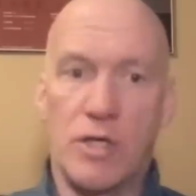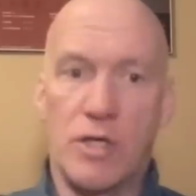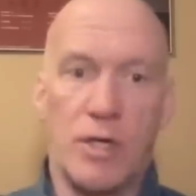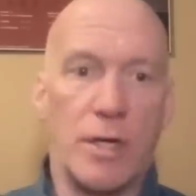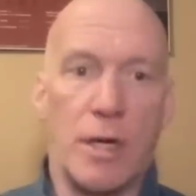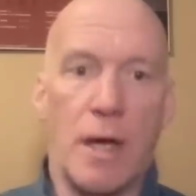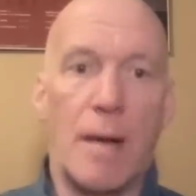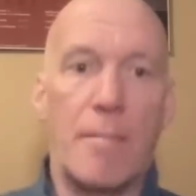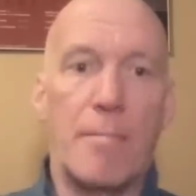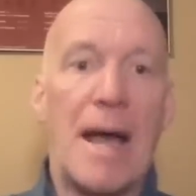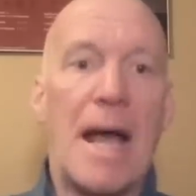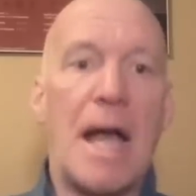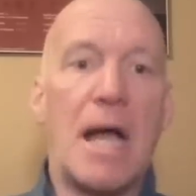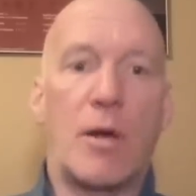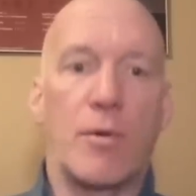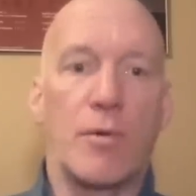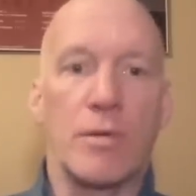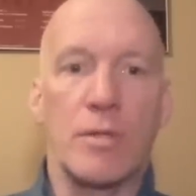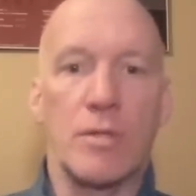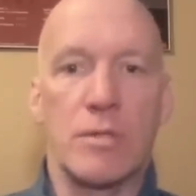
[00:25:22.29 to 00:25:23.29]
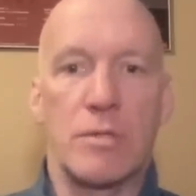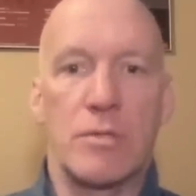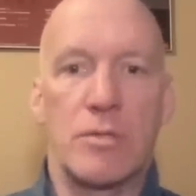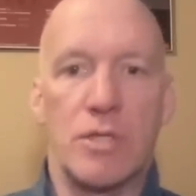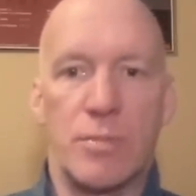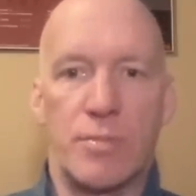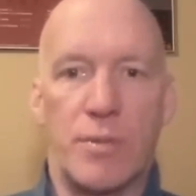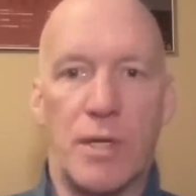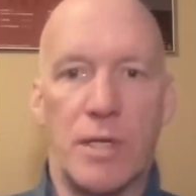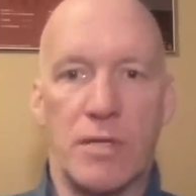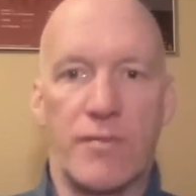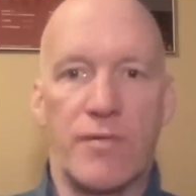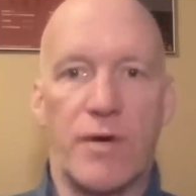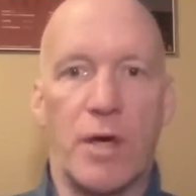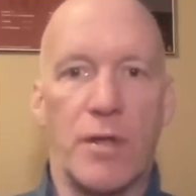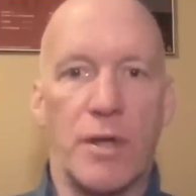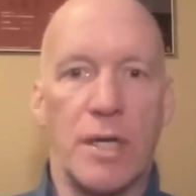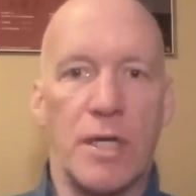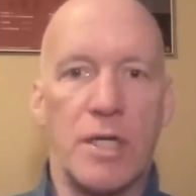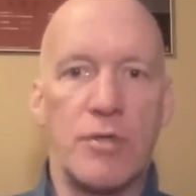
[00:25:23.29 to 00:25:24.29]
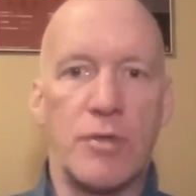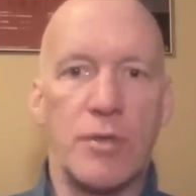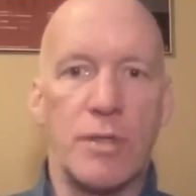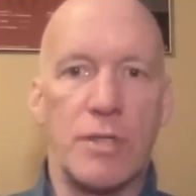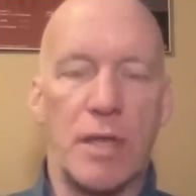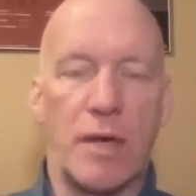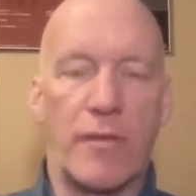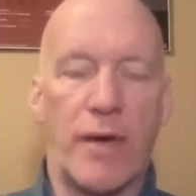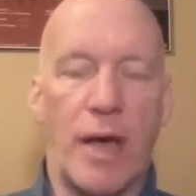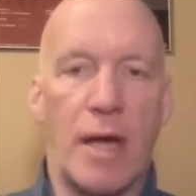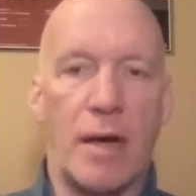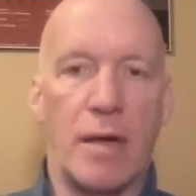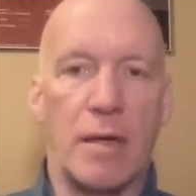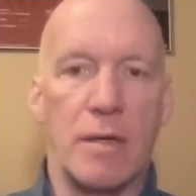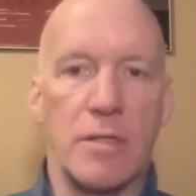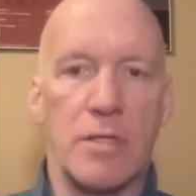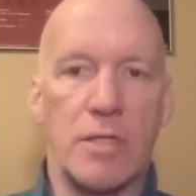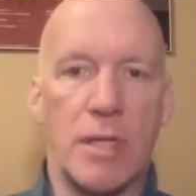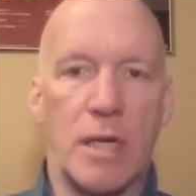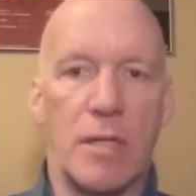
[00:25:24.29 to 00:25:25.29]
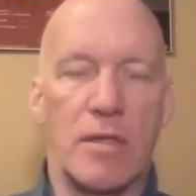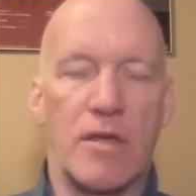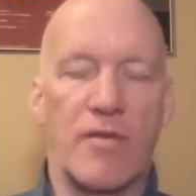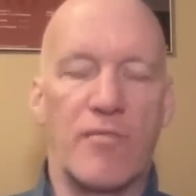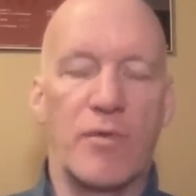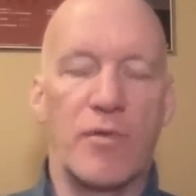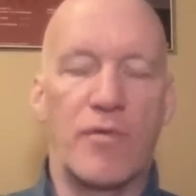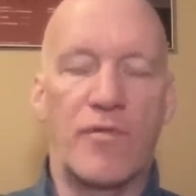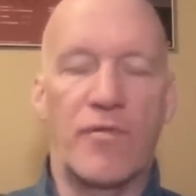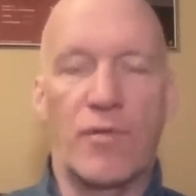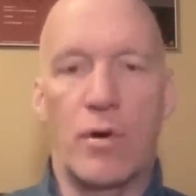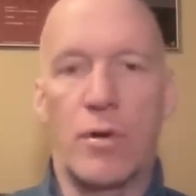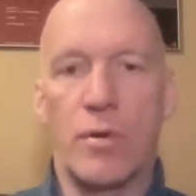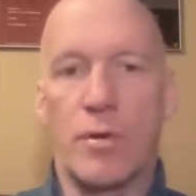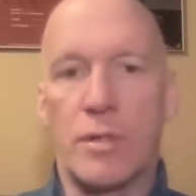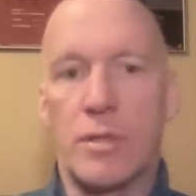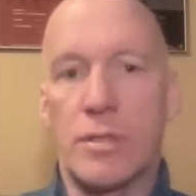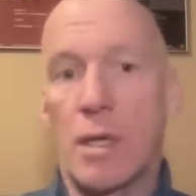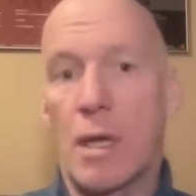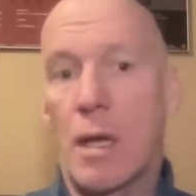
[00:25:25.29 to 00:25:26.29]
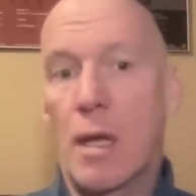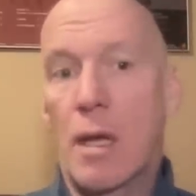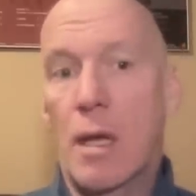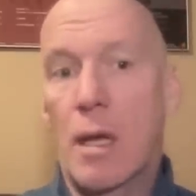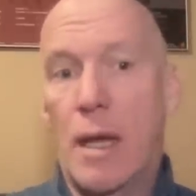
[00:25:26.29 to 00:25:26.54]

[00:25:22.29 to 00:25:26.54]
they should have gone backwards just because of all the injuries they've had, and instead they've moved forwards.